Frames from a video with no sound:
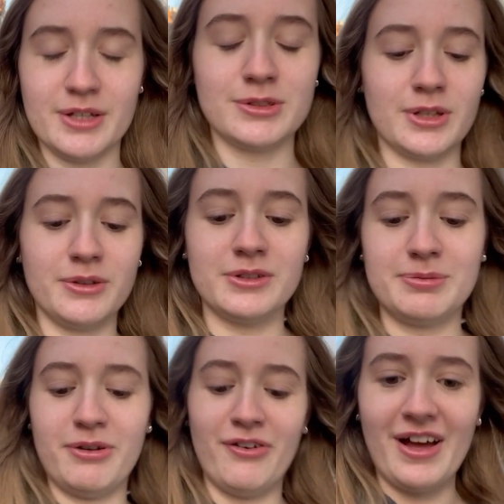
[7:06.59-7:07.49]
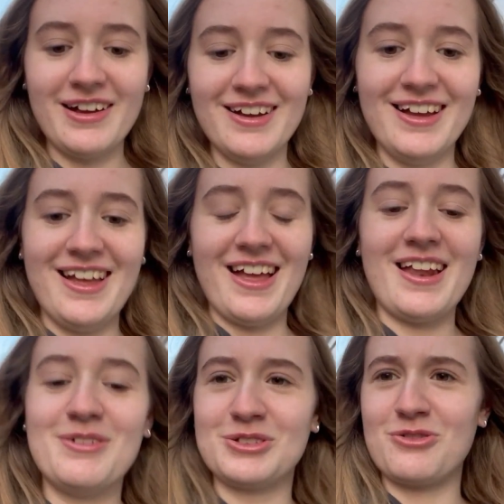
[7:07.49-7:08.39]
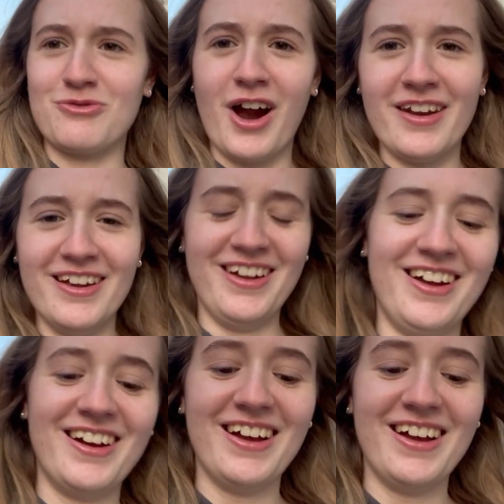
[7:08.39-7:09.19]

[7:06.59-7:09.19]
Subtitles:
It was so annoying to be fair. And he was on a run.